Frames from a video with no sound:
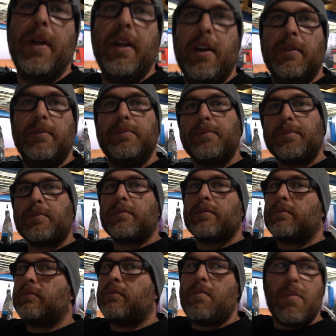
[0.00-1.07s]
in it.
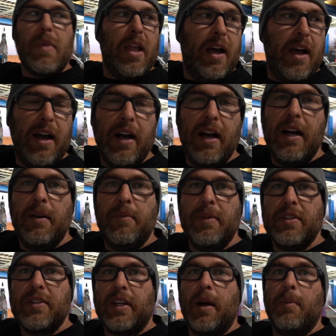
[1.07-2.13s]

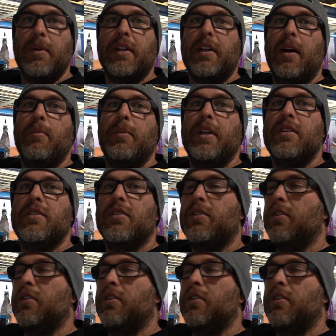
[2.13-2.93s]
There's a couple of companies that